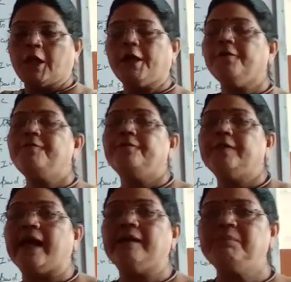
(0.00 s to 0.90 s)
If
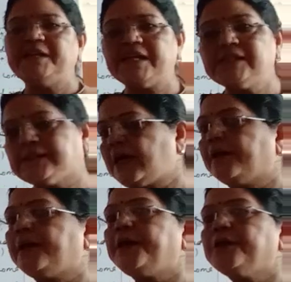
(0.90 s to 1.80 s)
liabilities are
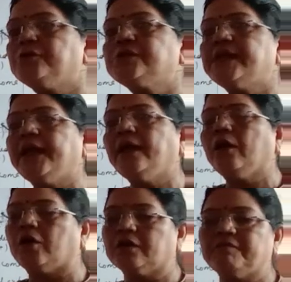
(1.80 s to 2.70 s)

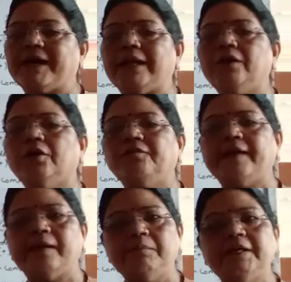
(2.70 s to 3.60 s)
reducing or the value of
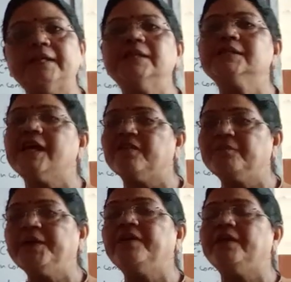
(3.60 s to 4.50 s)
liabilities
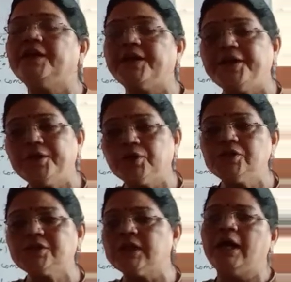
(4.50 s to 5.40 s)
have been
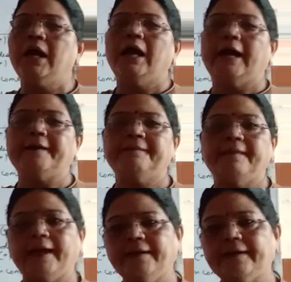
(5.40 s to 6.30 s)
reduced, at
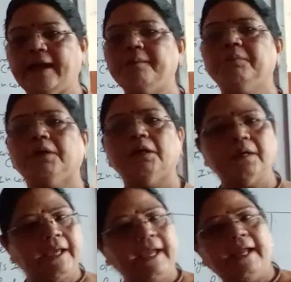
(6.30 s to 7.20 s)
that time
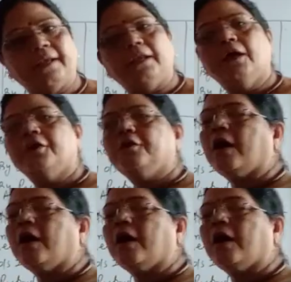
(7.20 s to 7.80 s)
again you